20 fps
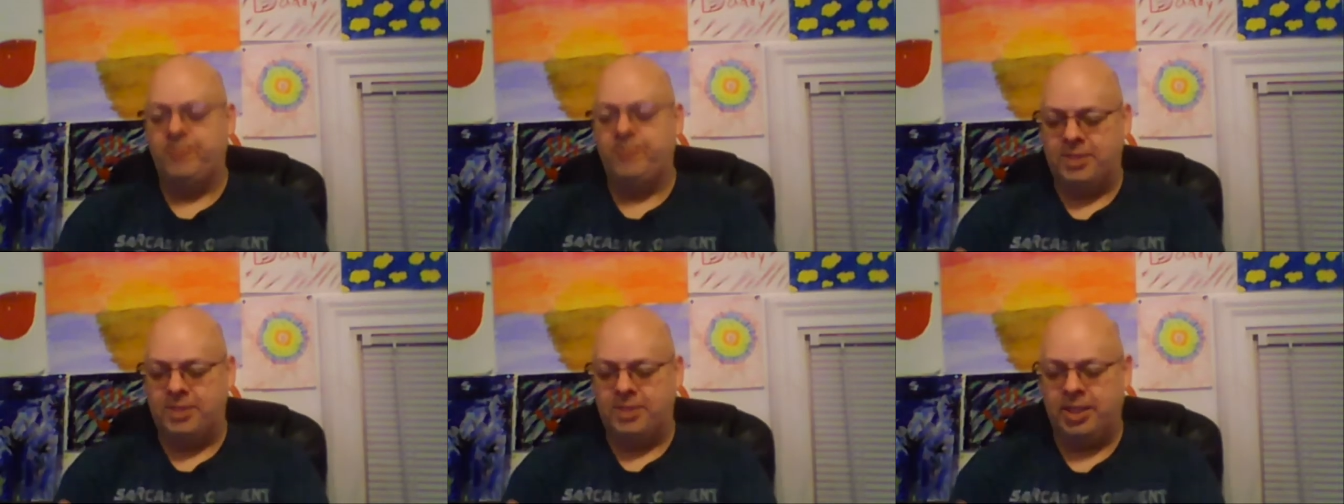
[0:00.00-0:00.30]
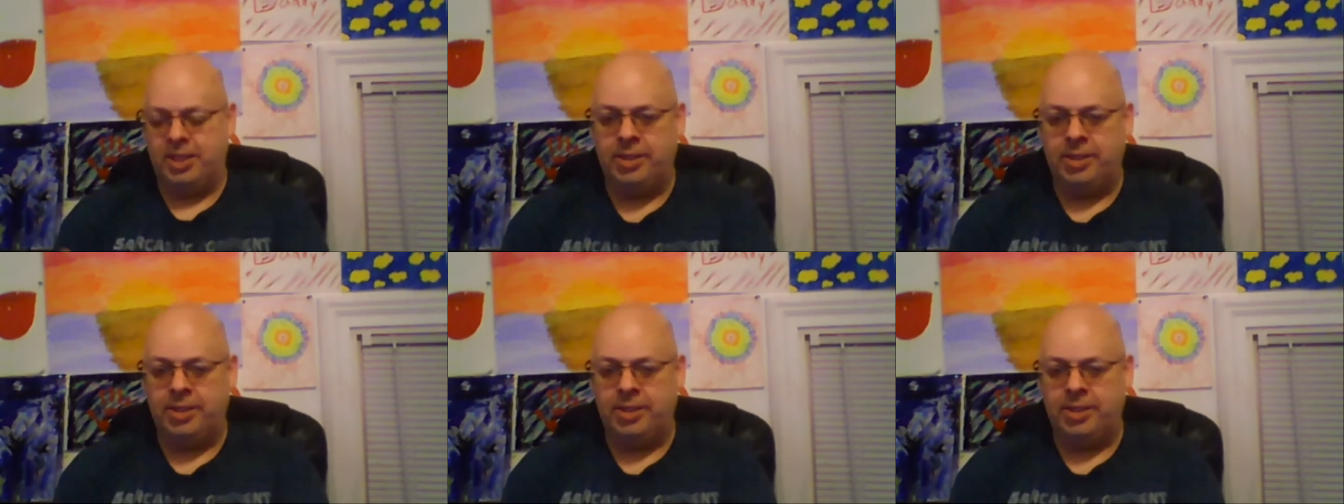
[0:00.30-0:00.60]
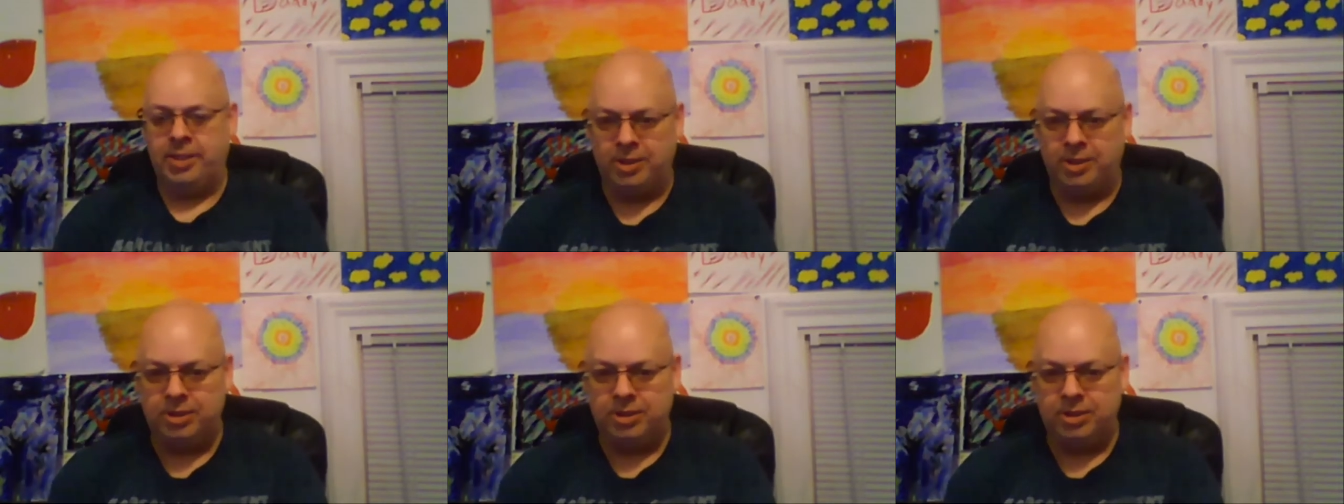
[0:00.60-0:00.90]

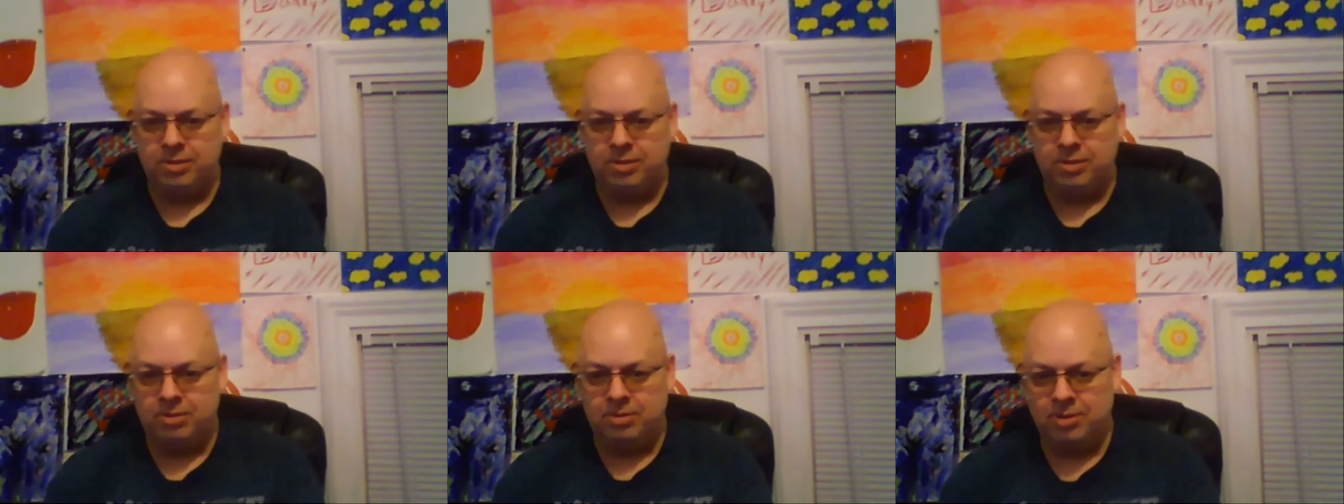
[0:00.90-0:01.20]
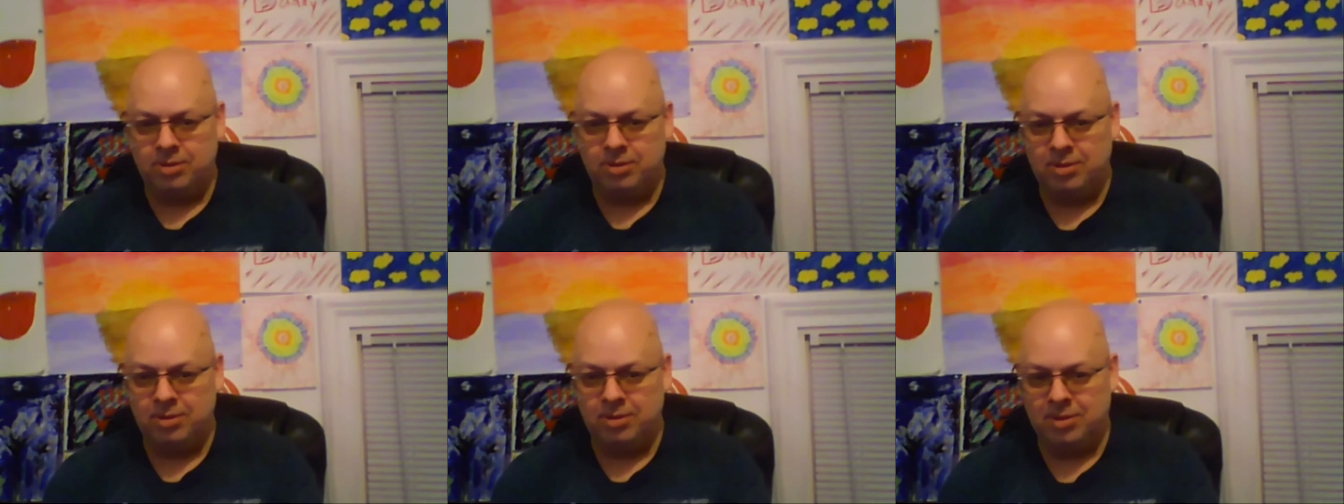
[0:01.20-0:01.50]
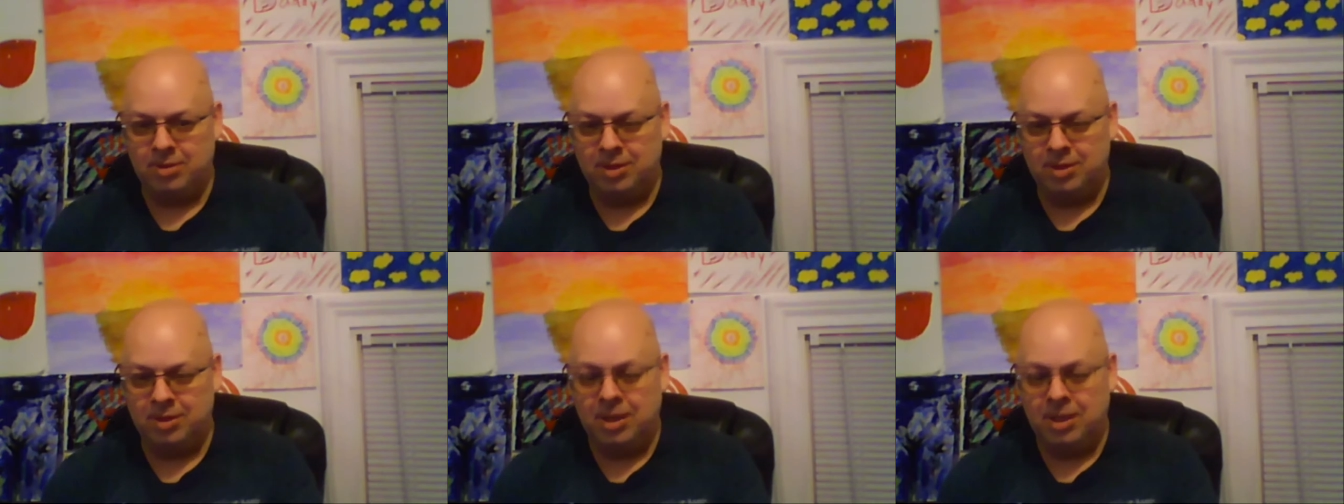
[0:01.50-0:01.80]
ignorance,
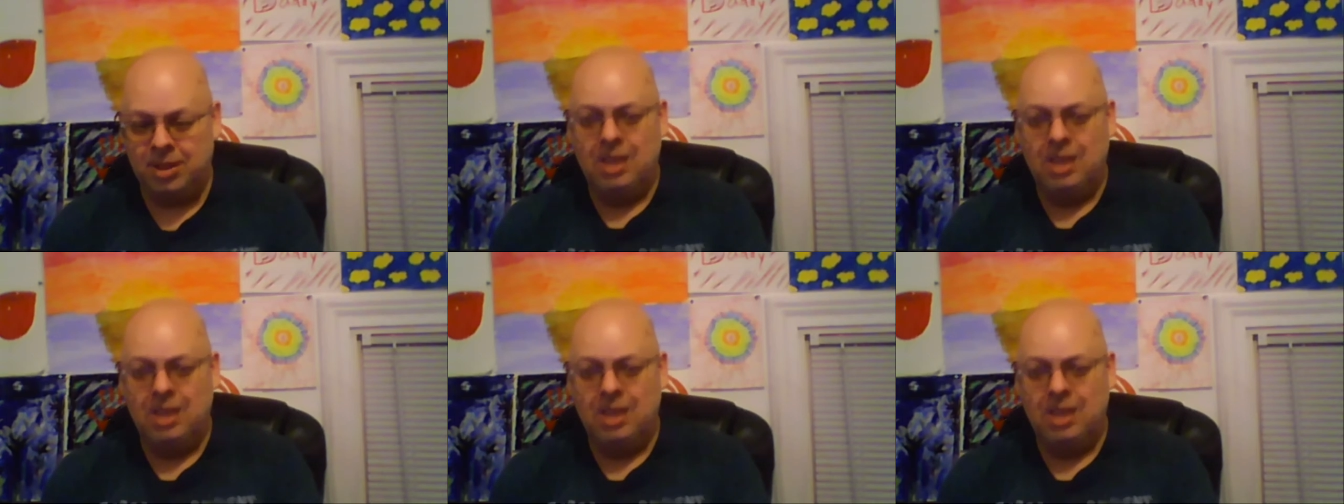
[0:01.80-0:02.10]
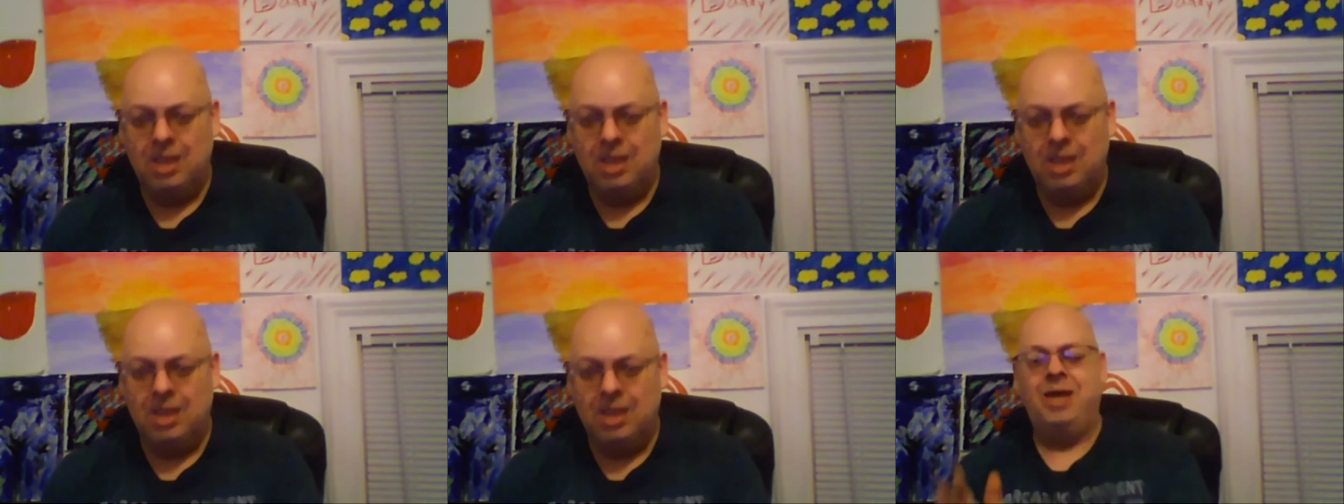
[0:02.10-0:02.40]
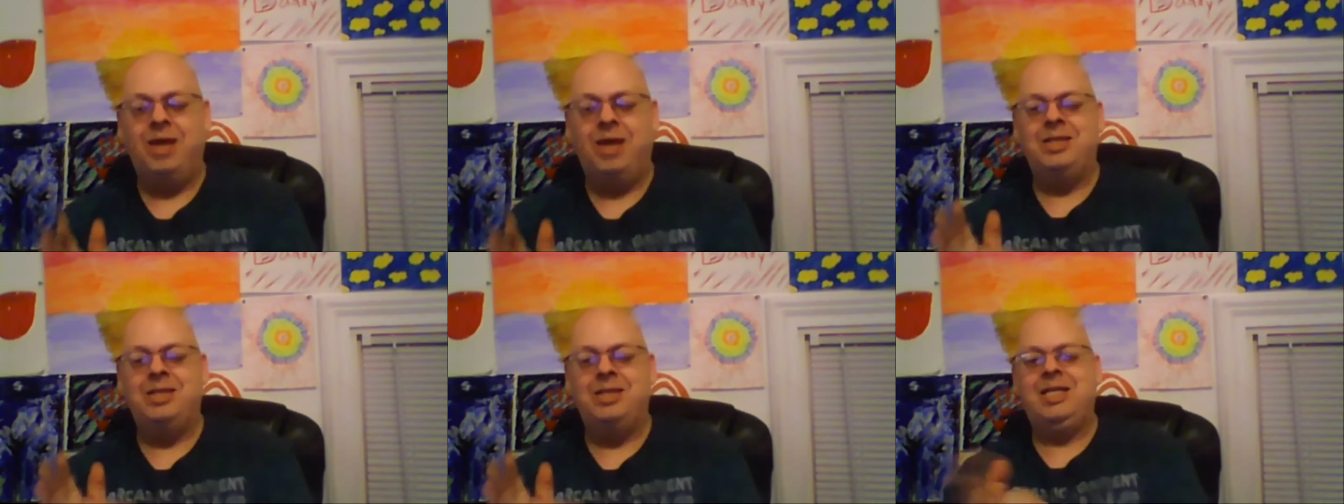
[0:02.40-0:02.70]

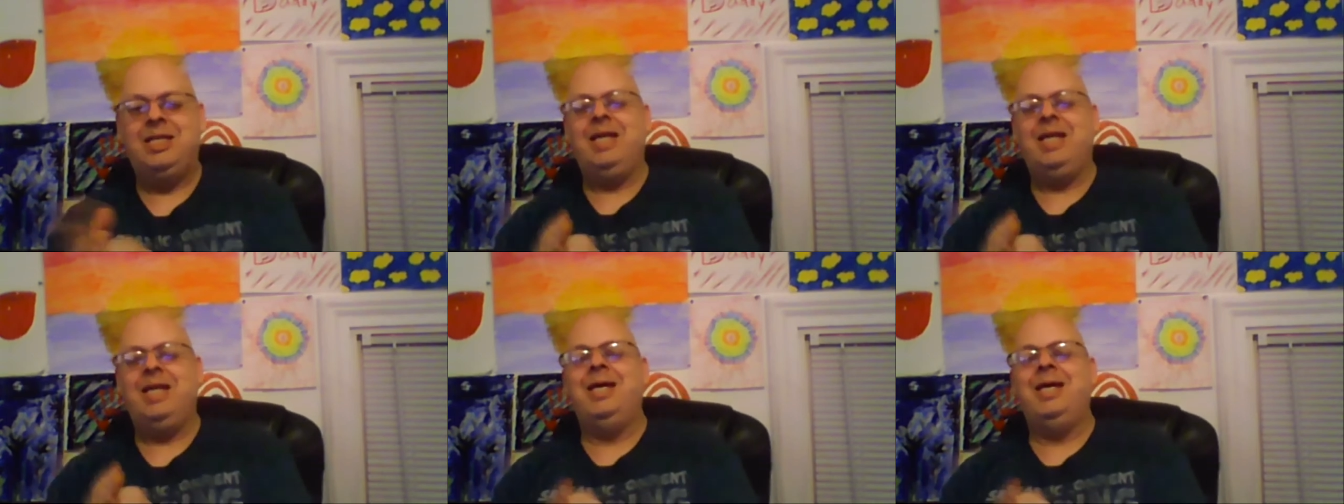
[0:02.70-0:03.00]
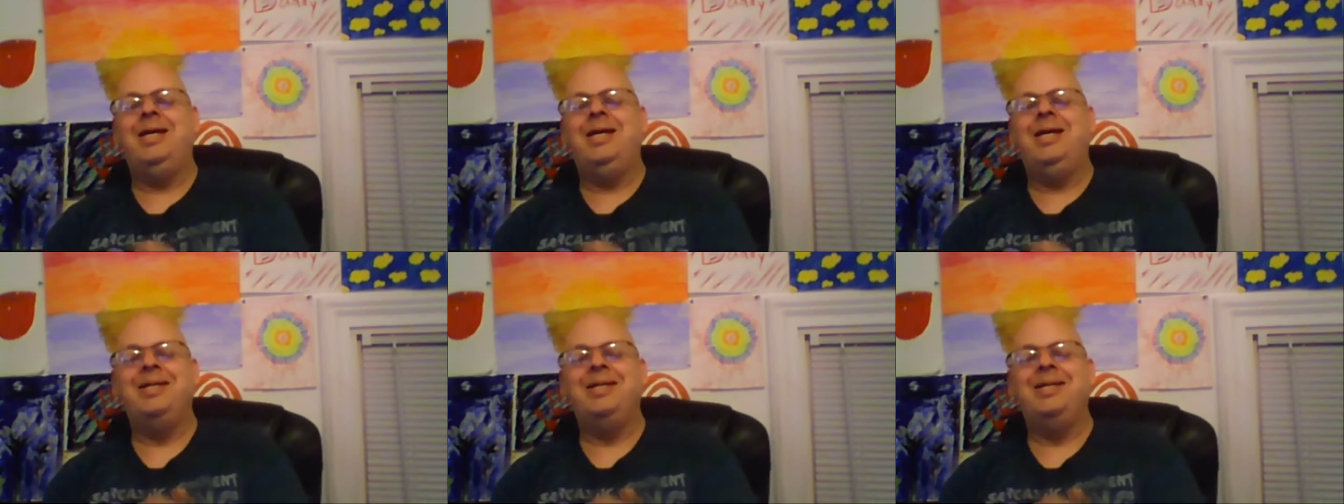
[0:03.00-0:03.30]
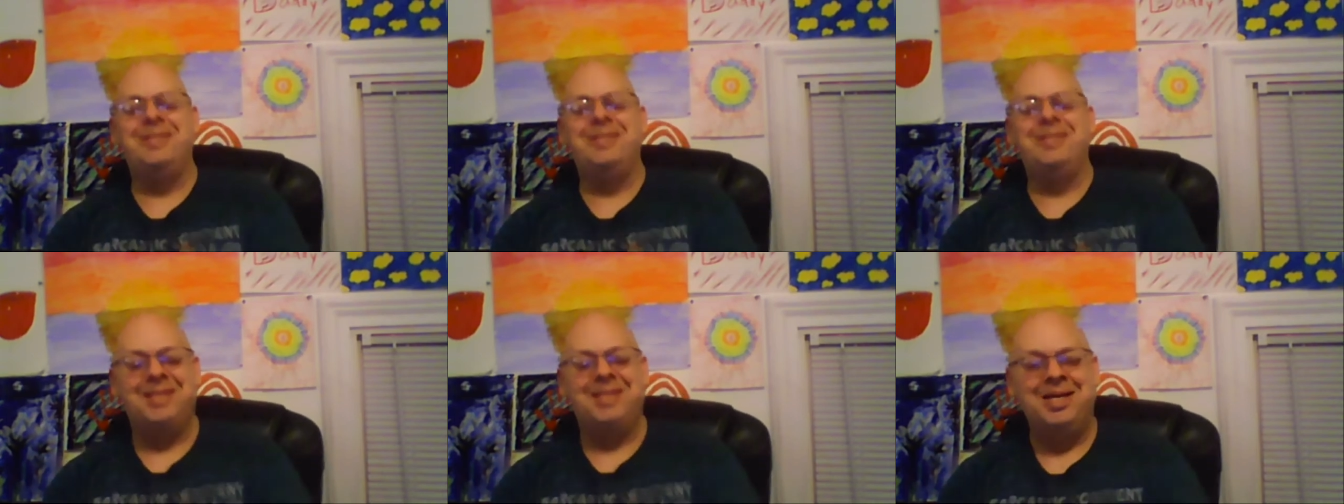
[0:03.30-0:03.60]
because he
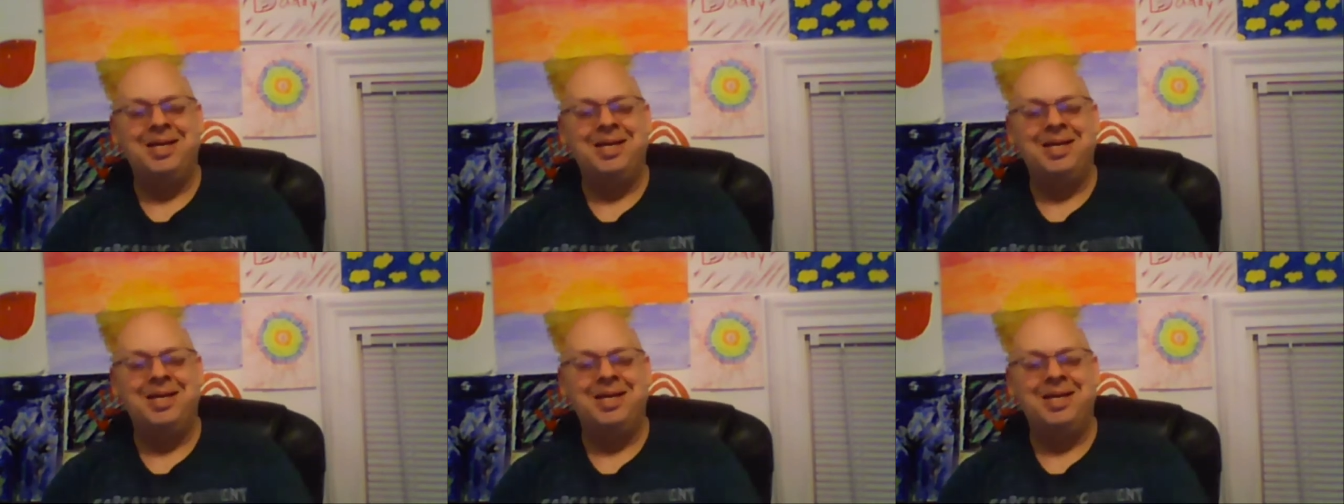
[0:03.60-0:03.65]
is